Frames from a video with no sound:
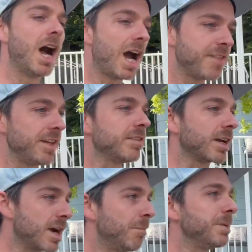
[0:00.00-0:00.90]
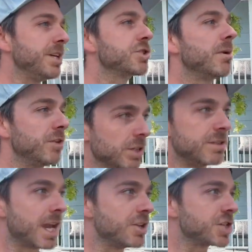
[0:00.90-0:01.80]
I think that companies who have good
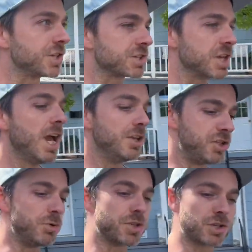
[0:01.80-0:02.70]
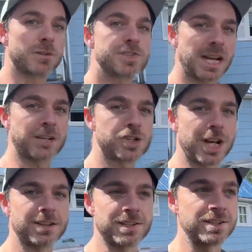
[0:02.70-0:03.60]
intentions do deserve second
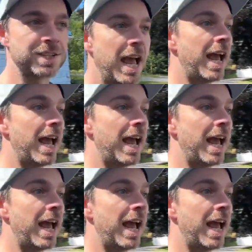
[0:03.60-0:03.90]
chances.